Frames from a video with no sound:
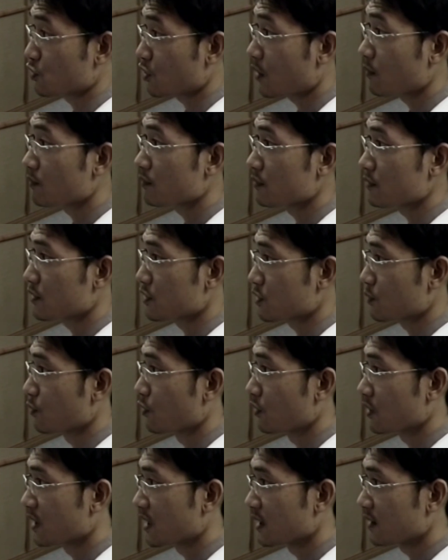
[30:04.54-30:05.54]
to stop
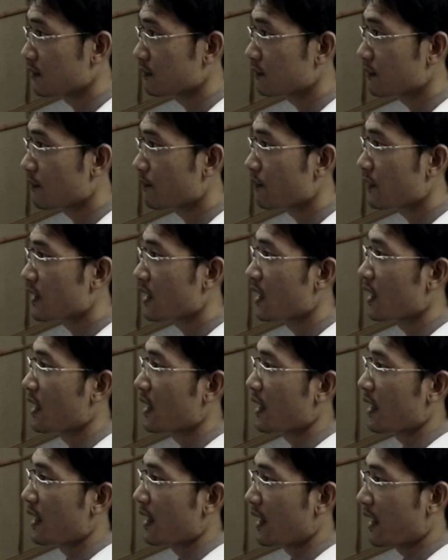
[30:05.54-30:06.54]
smoking.
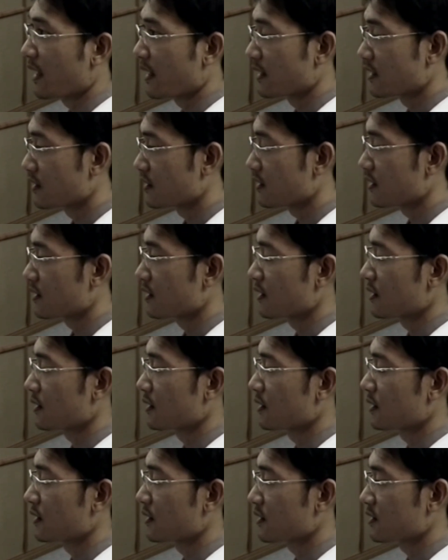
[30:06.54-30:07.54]
and
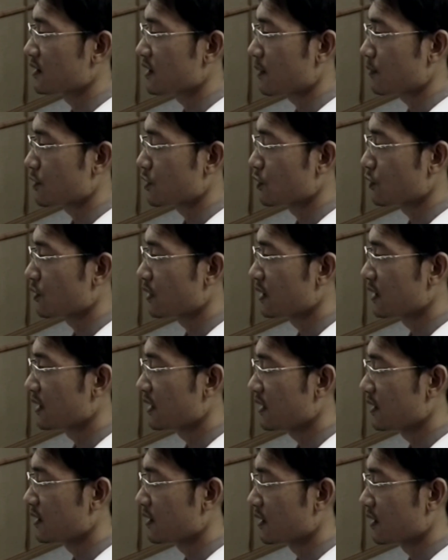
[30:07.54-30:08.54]

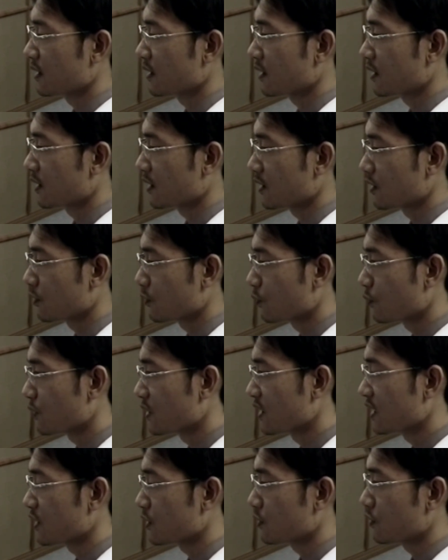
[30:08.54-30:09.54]
subsequently
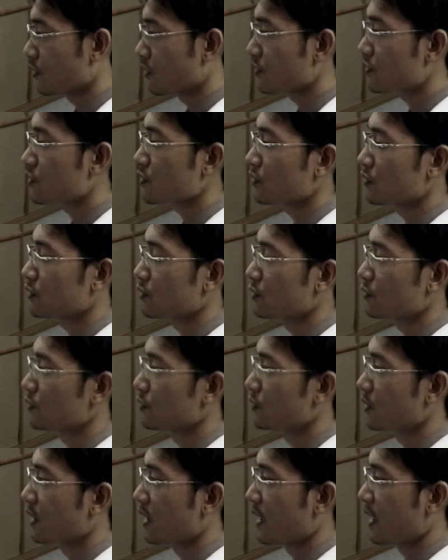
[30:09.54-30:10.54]
we need also
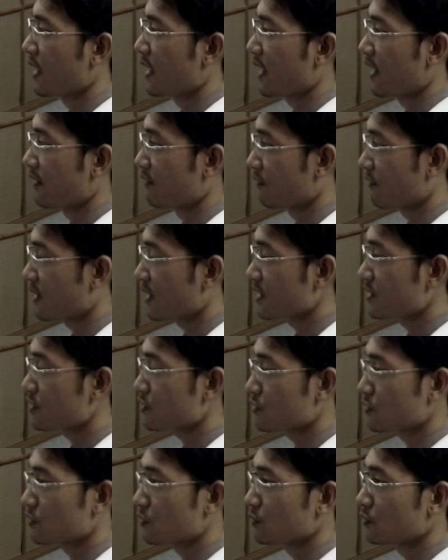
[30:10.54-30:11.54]
to
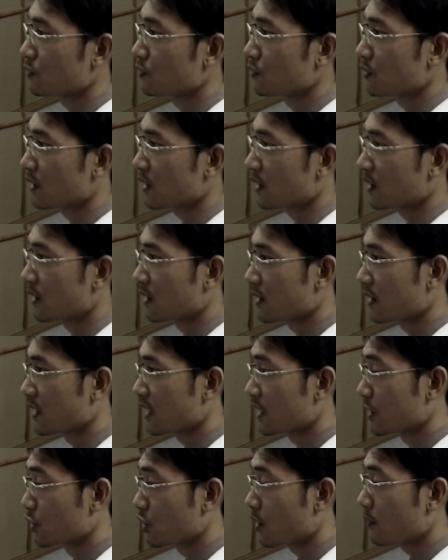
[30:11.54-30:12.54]
advise to
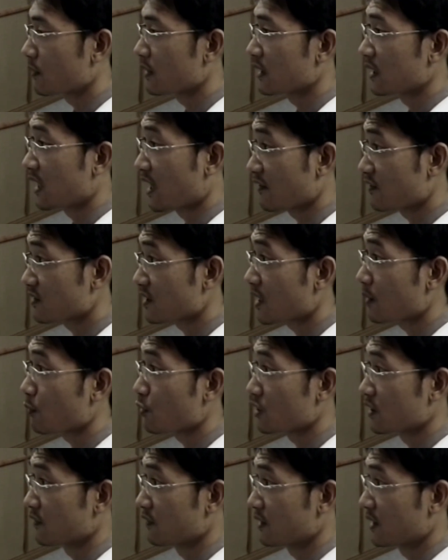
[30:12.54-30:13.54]
adopt a
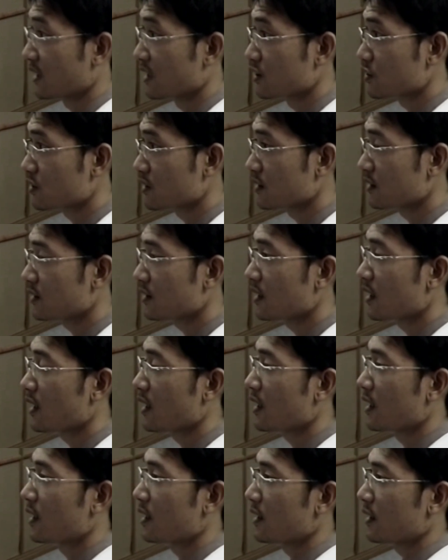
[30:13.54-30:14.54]
lifestyle modification
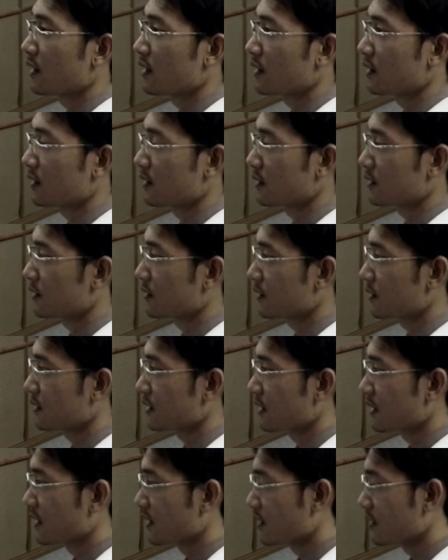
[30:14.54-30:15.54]

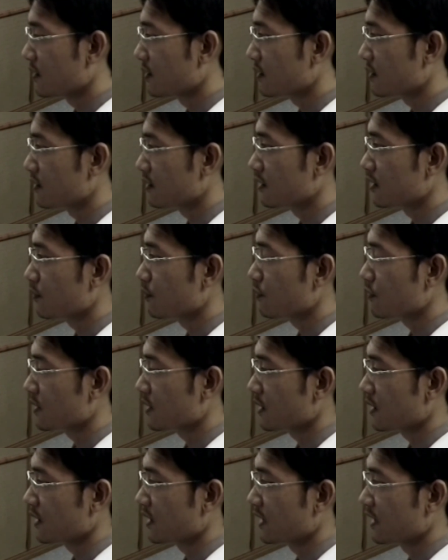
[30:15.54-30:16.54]
in
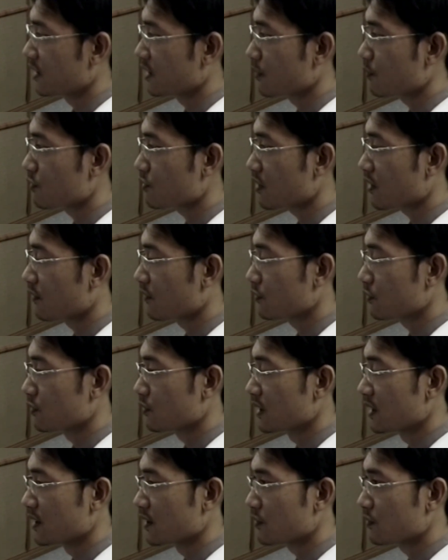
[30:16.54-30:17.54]
terms of
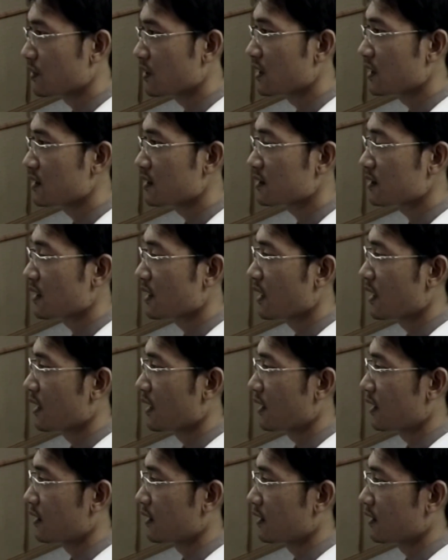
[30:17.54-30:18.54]
to increase
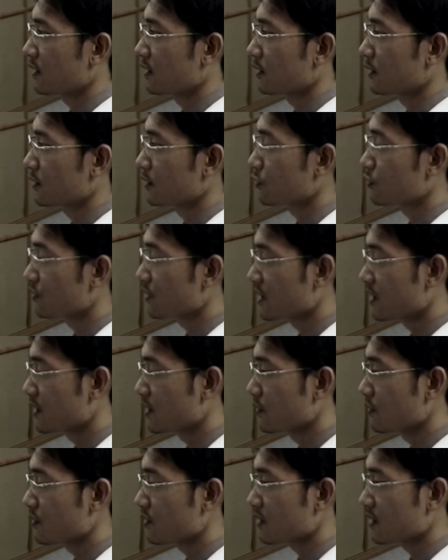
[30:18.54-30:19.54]
to
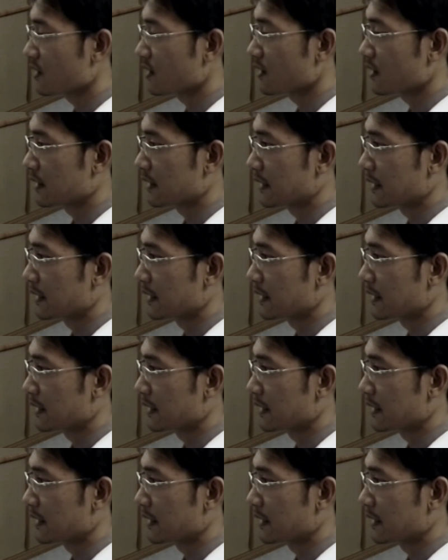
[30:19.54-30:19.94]
reduce